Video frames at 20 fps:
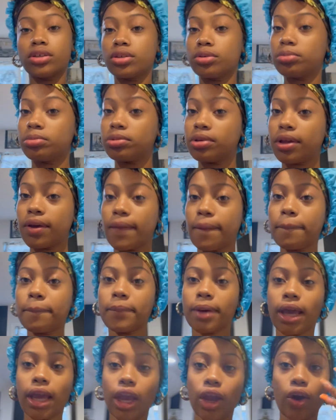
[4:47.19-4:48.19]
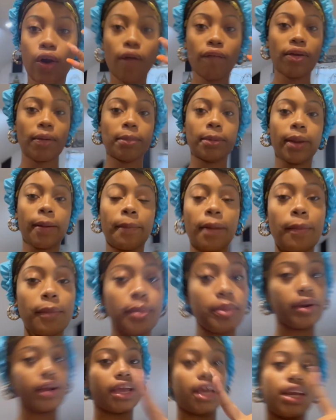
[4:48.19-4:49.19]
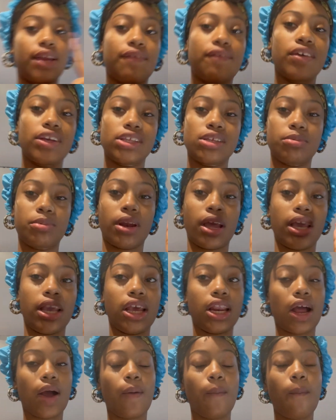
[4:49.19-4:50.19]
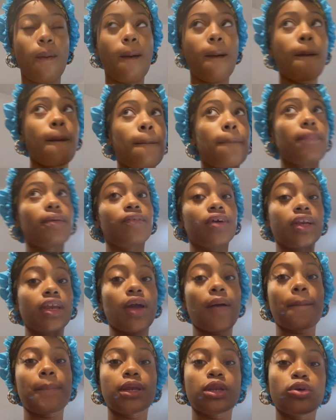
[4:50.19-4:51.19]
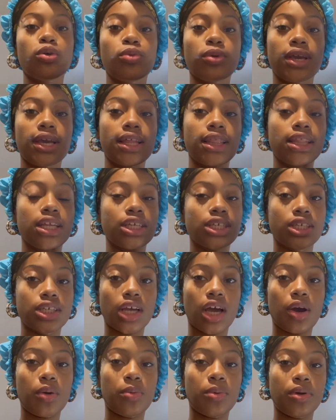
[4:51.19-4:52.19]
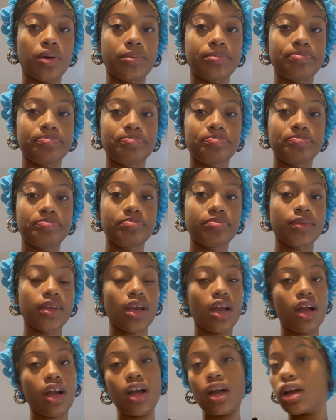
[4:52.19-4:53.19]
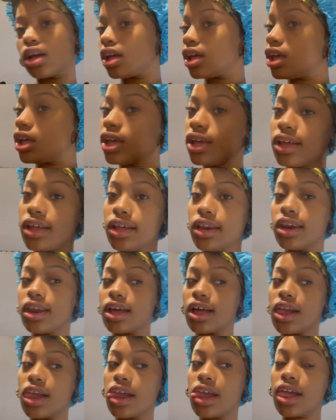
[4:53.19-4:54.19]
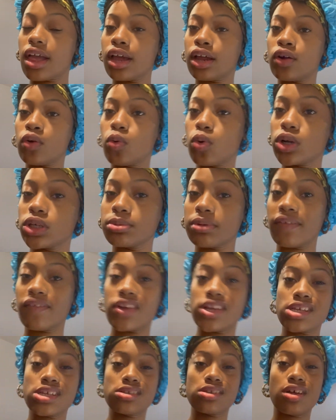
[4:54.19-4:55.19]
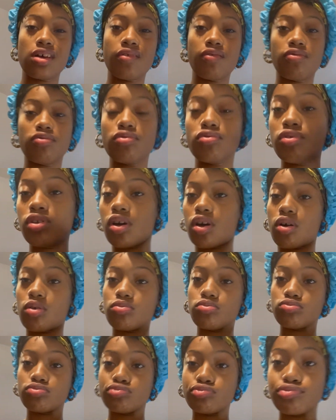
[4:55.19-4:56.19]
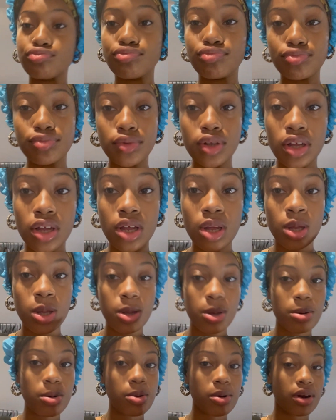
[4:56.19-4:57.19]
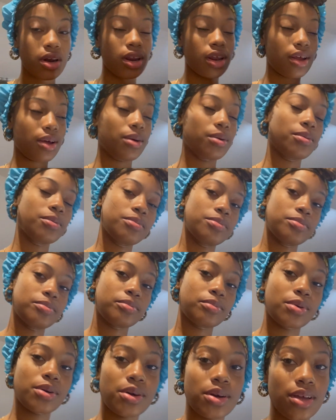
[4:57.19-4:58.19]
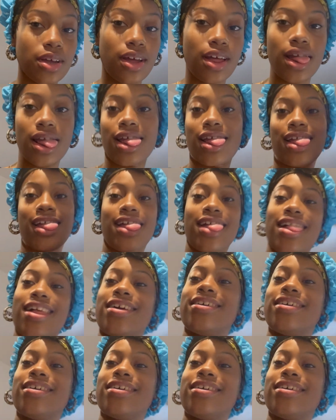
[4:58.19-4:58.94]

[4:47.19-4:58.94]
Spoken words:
So now my hair all wrapped up, I'm probably have to fix it when I get out, but right now I'm about to go get in the shower and wash my face and stuff. You know the deal. Forget. Thank